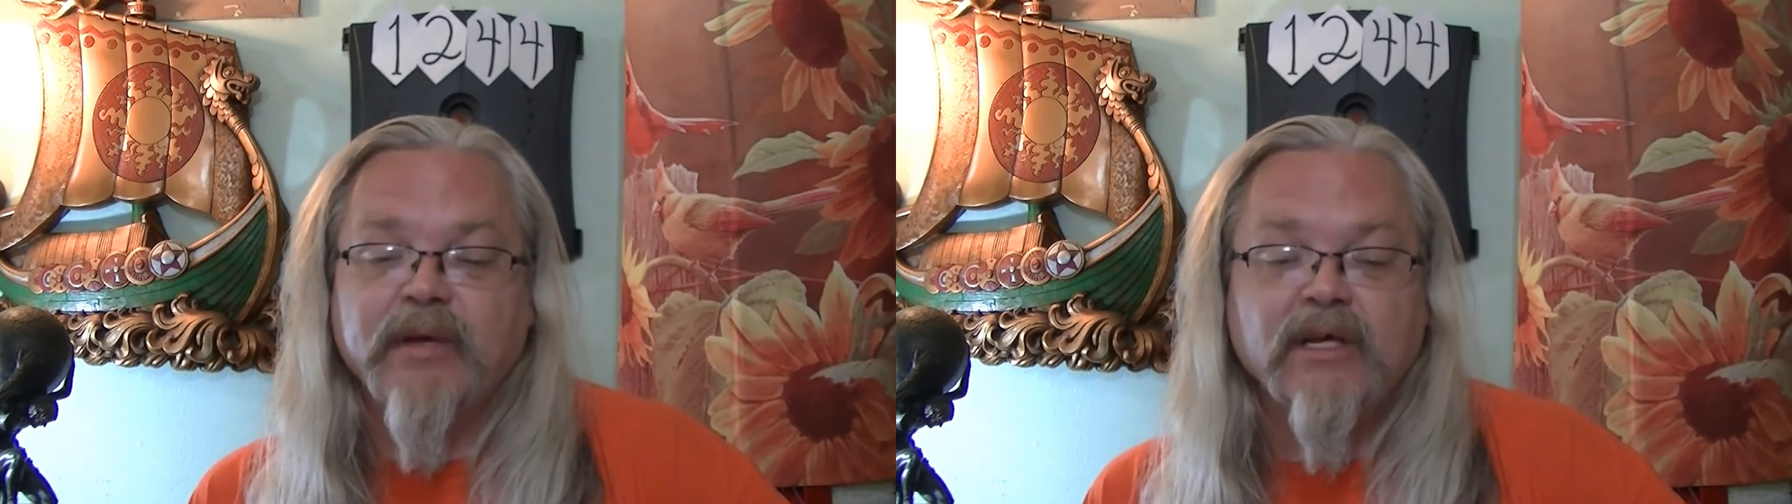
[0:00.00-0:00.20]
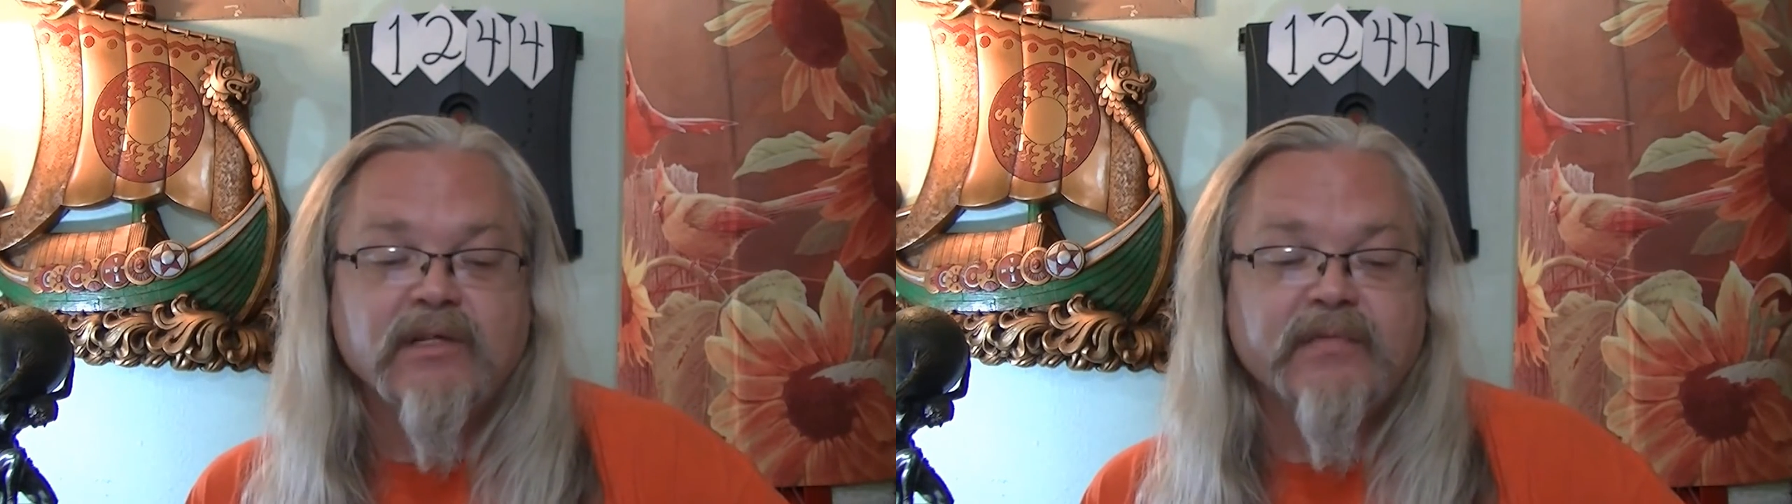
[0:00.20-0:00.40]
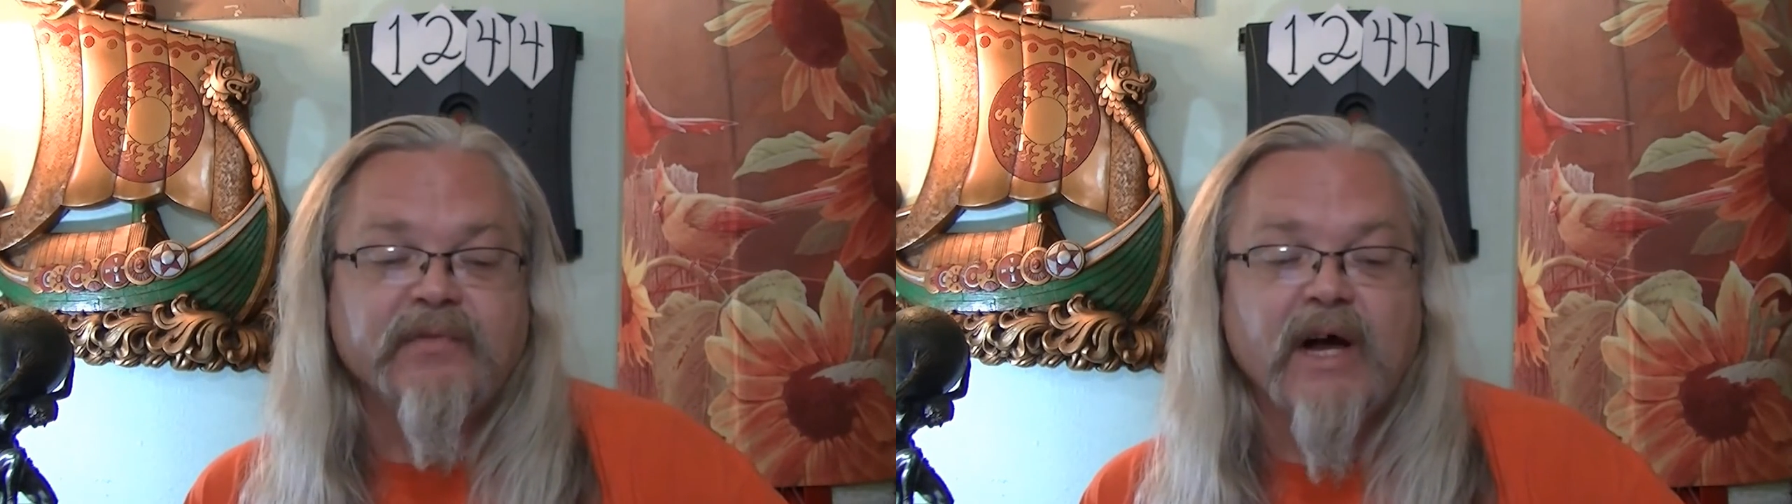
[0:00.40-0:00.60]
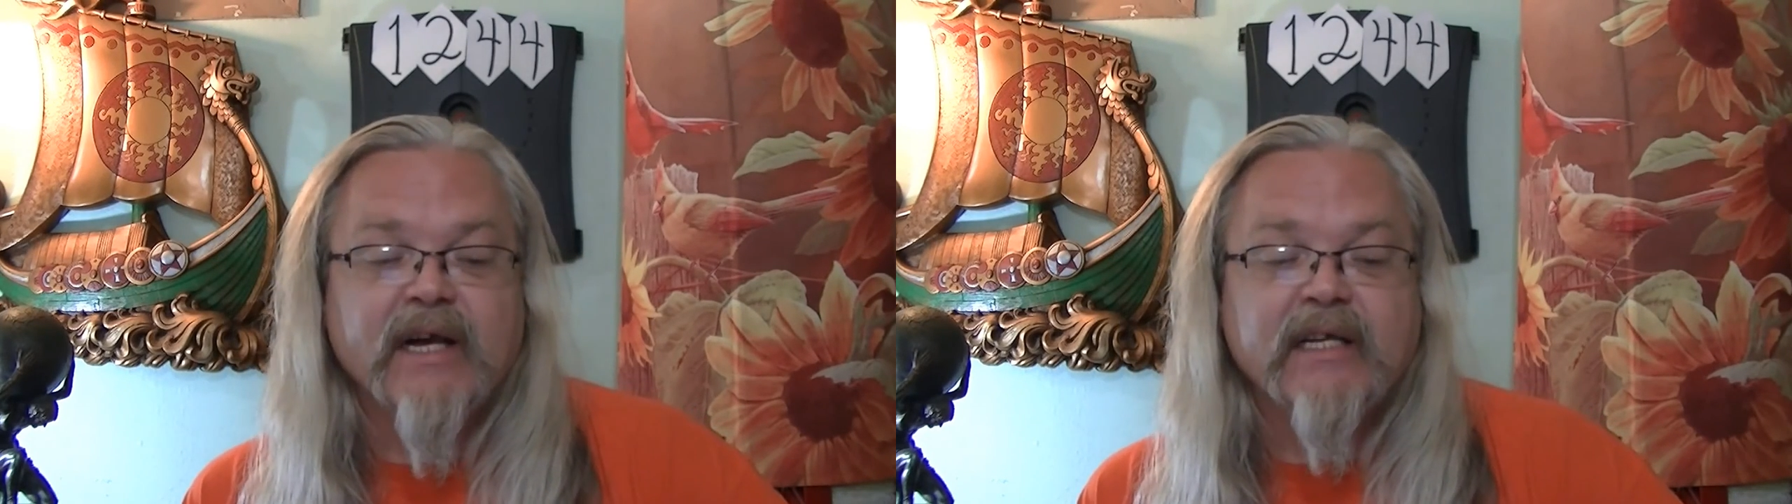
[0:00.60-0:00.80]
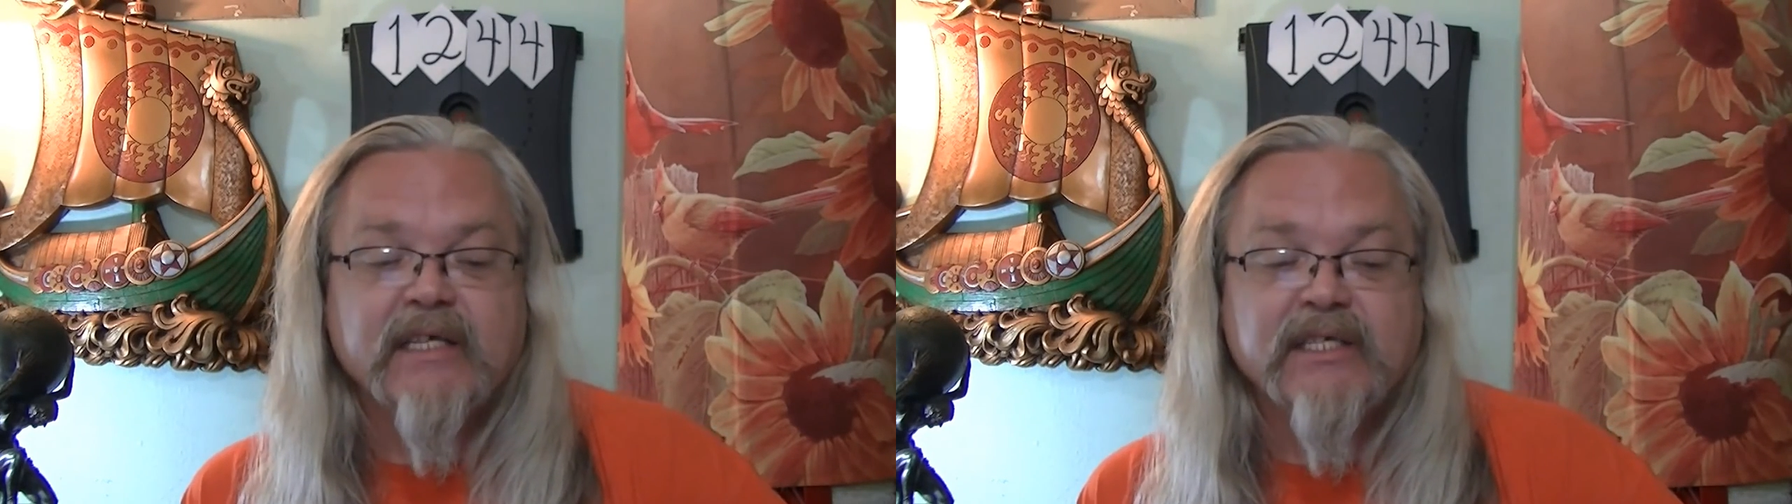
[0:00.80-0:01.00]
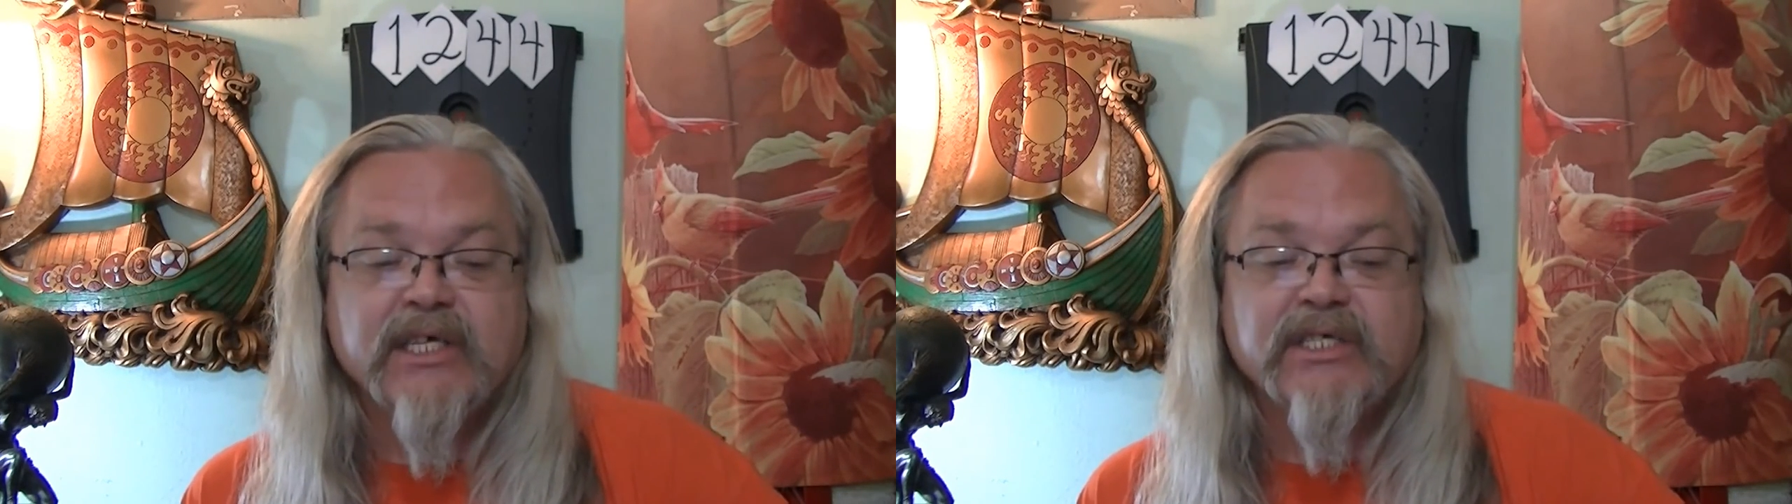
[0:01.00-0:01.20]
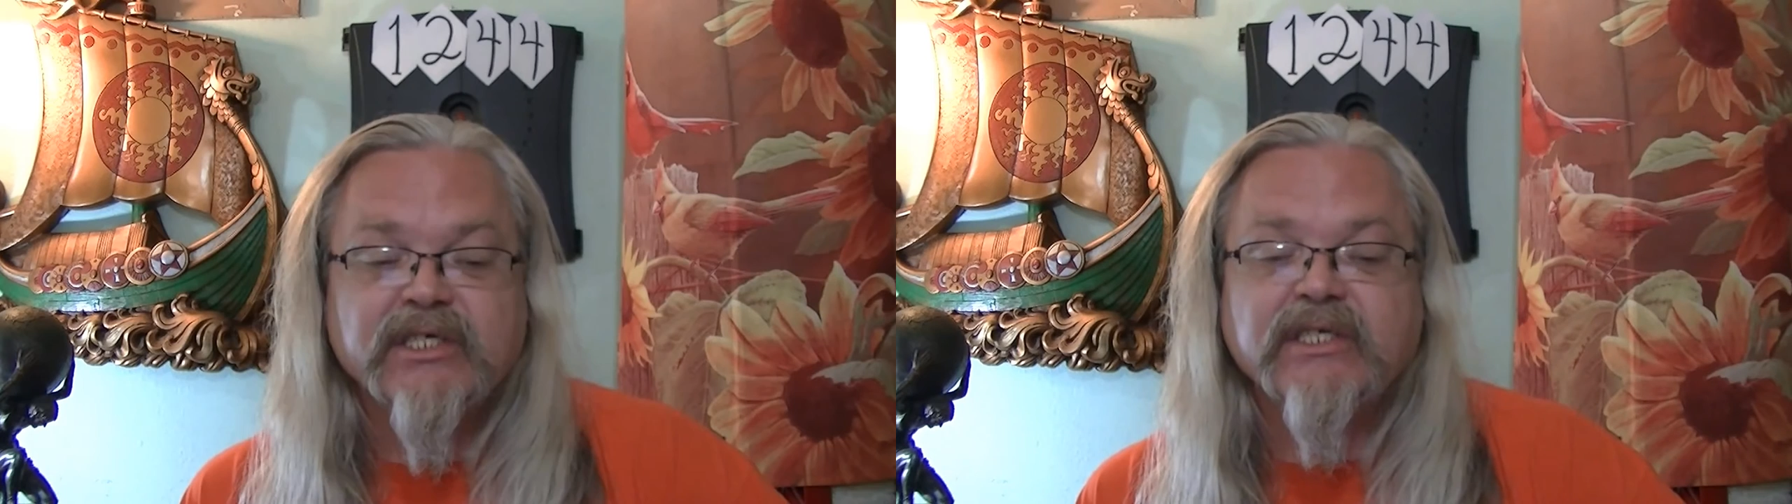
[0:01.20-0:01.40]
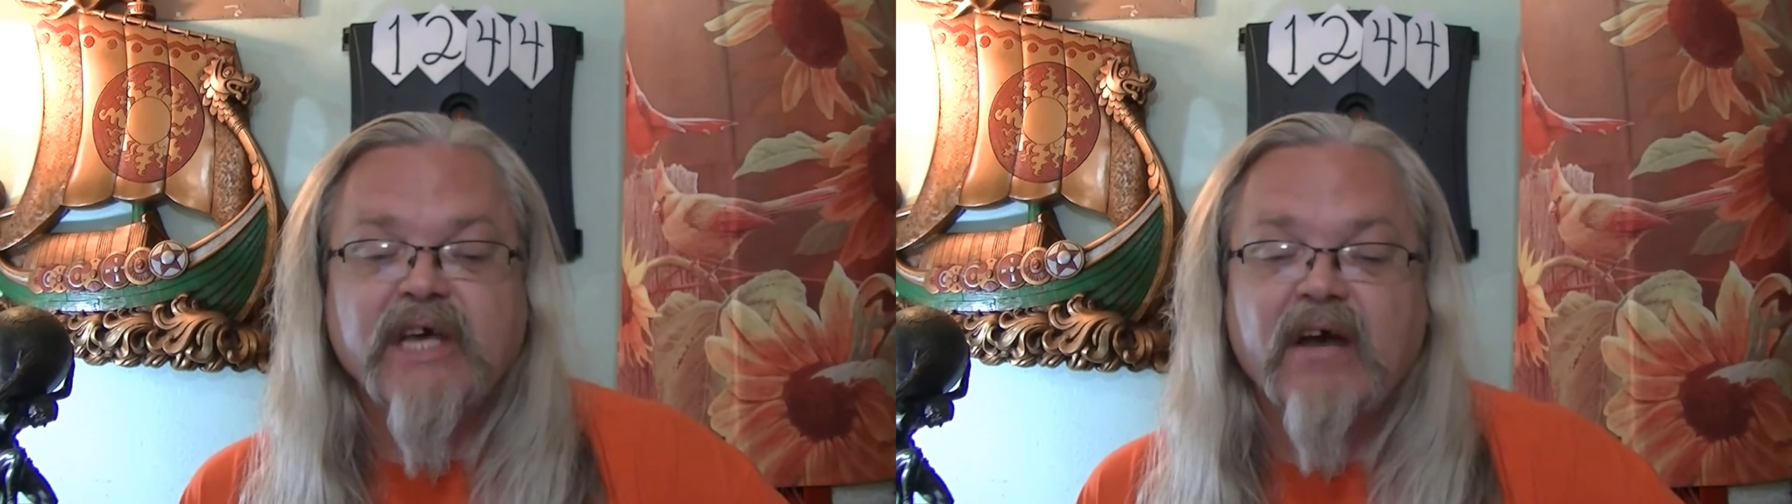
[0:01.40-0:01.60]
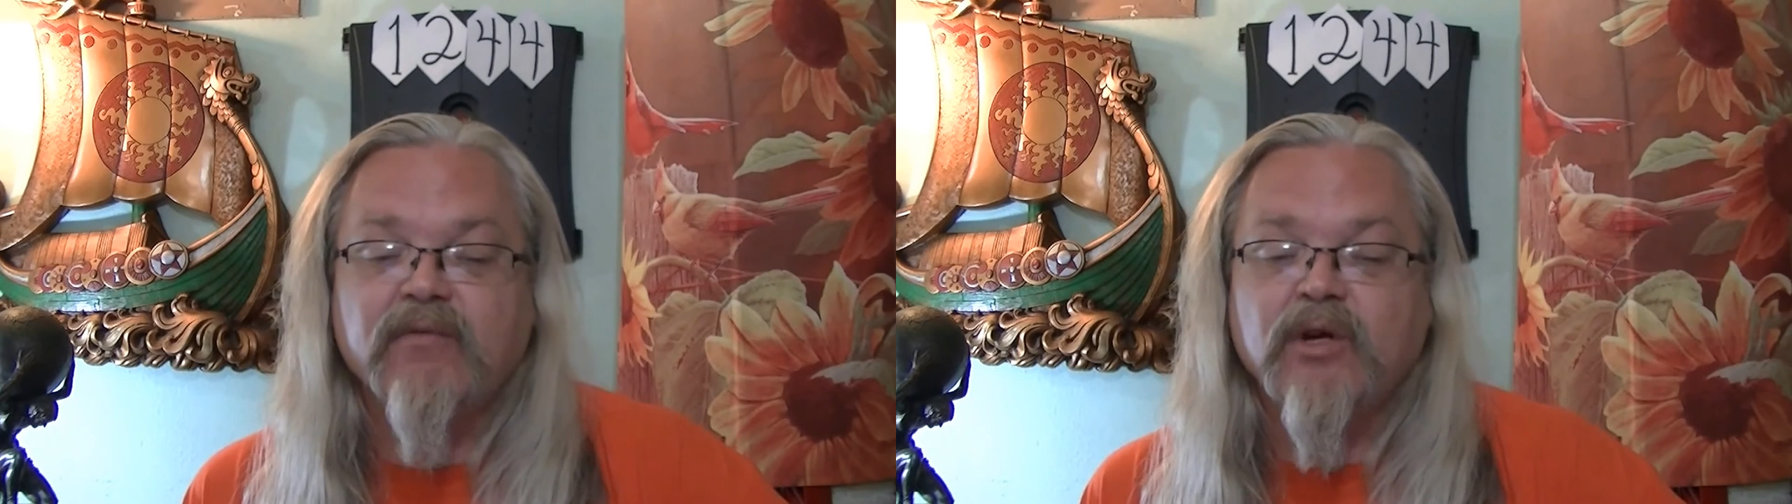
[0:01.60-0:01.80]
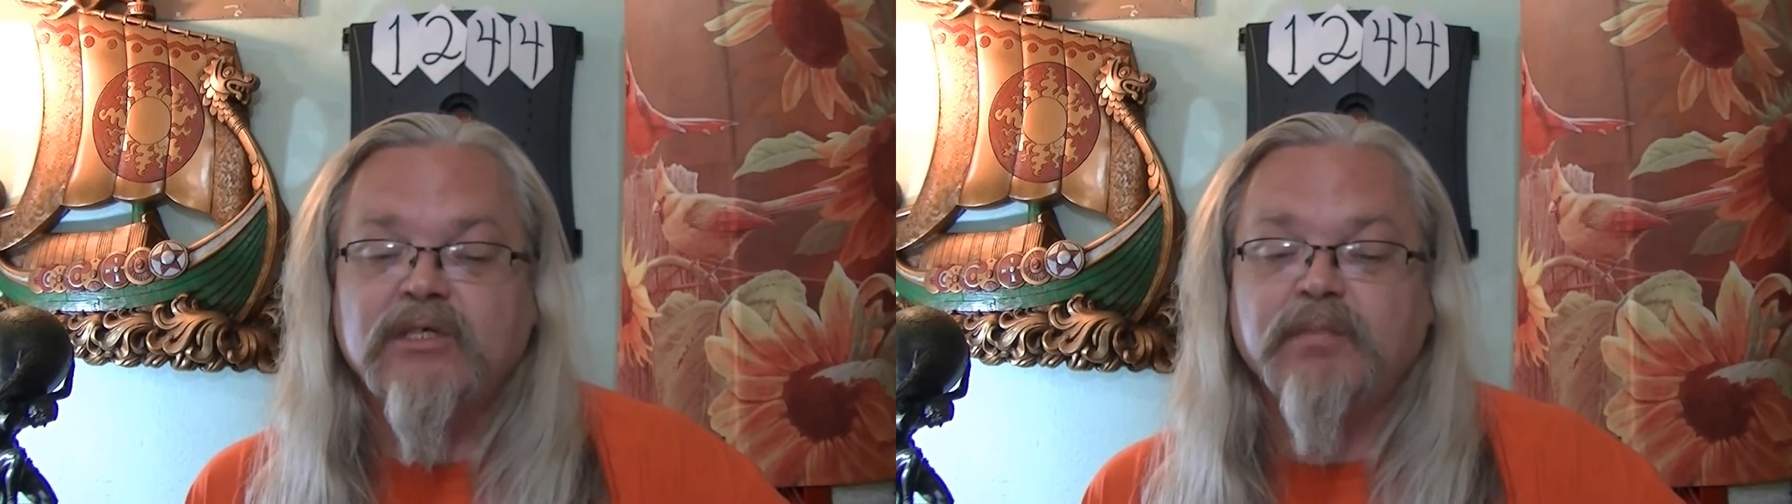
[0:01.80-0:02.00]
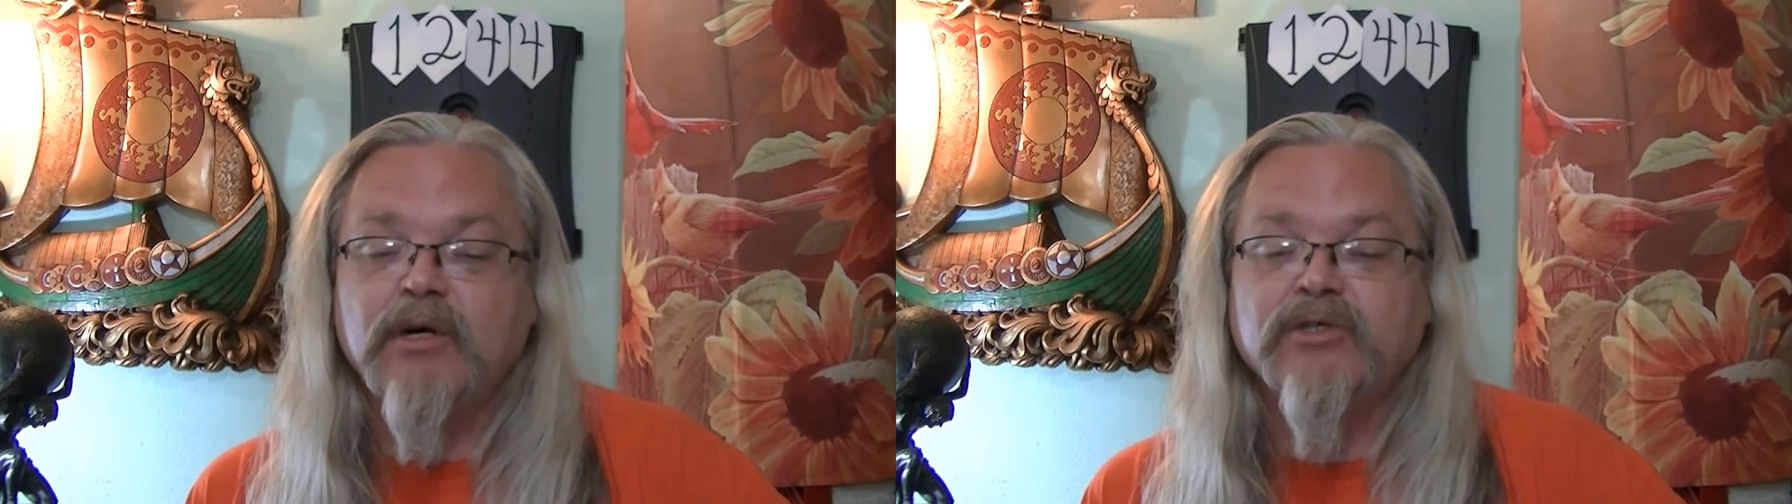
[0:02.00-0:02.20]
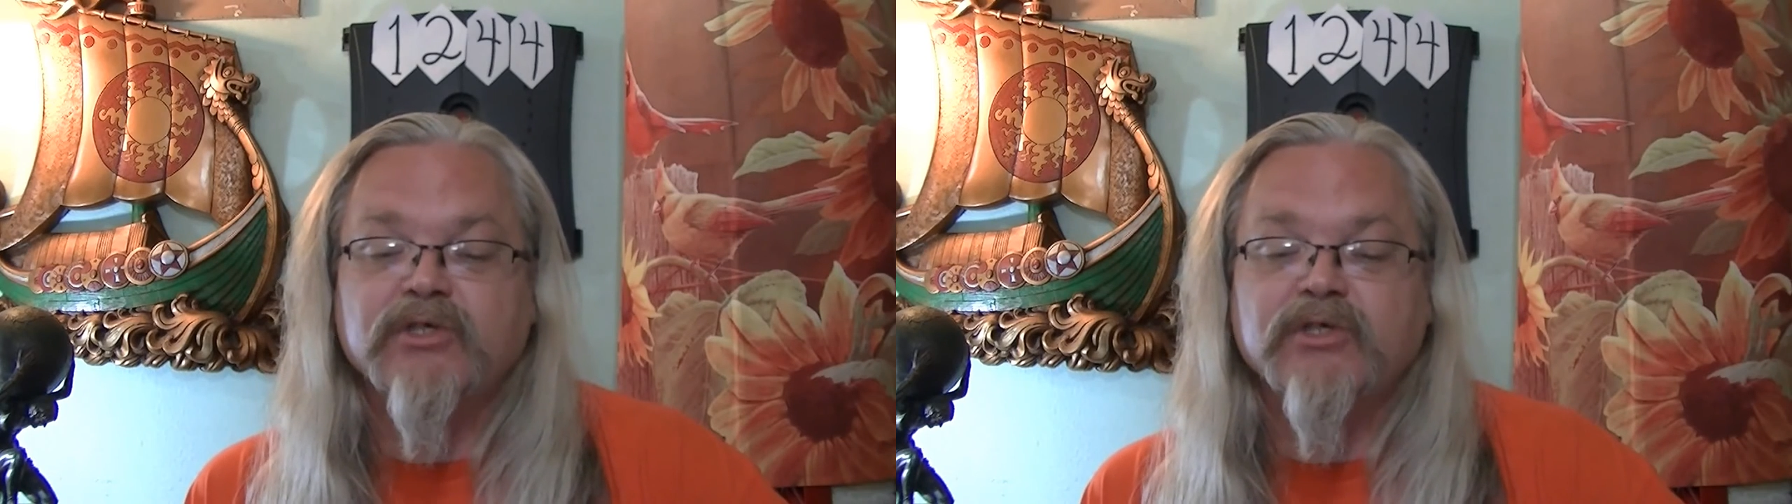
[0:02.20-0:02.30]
ill-defined conditions after exposure